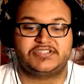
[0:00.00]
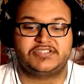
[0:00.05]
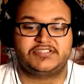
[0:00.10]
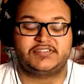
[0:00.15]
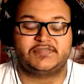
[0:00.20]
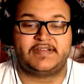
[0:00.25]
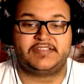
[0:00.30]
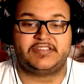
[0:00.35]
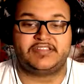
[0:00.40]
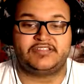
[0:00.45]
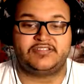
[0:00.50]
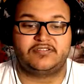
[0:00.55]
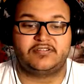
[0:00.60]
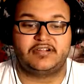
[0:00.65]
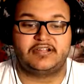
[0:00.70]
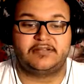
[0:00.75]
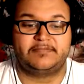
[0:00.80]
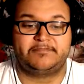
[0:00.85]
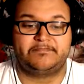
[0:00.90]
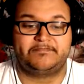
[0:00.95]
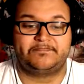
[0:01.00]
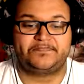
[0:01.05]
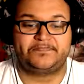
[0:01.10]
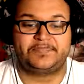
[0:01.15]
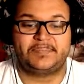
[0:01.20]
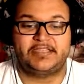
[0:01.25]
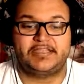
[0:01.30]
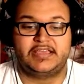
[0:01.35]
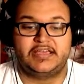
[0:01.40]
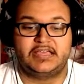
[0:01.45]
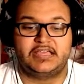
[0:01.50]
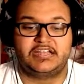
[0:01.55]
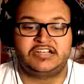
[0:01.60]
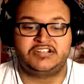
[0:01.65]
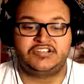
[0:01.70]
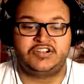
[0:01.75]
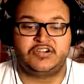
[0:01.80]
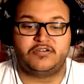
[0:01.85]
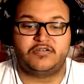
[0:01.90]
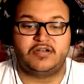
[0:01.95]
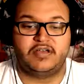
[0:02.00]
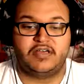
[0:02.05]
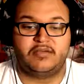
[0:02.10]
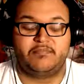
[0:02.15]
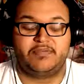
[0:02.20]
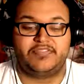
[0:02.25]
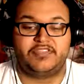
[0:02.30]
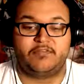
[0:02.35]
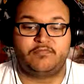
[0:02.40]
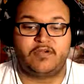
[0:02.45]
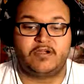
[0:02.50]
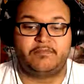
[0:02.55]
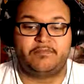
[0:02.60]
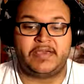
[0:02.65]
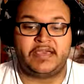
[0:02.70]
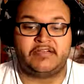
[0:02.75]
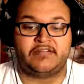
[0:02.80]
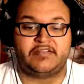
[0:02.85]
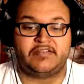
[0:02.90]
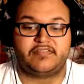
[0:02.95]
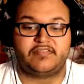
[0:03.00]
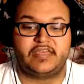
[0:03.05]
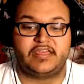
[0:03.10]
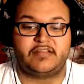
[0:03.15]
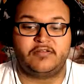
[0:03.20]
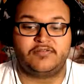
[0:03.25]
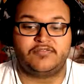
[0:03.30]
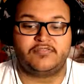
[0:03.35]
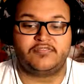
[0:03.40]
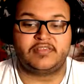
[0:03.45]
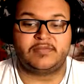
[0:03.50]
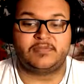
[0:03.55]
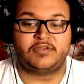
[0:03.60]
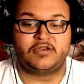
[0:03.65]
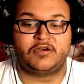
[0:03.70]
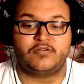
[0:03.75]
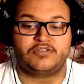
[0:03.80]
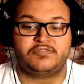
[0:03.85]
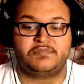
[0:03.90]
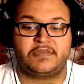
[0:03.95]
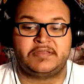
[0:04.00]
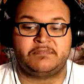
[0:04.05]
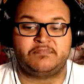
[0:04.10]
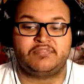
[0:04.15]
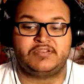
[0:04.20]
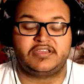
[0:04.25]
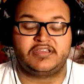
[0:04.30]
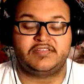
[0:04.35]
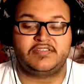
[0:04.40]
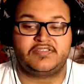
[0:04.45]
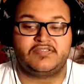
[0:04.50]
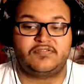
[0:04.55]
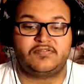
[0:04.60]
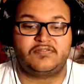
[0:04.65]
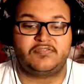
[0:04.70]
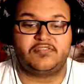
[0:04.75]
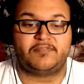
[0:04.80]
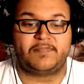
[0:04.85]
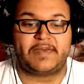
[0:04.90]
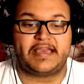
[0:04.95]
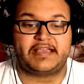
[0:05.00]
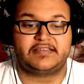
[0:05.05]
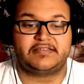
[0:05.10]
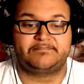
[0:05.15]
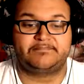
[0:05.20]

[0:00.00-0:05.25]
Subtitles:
around the door? No, but there were parents, and also some coachmen bringing the students back.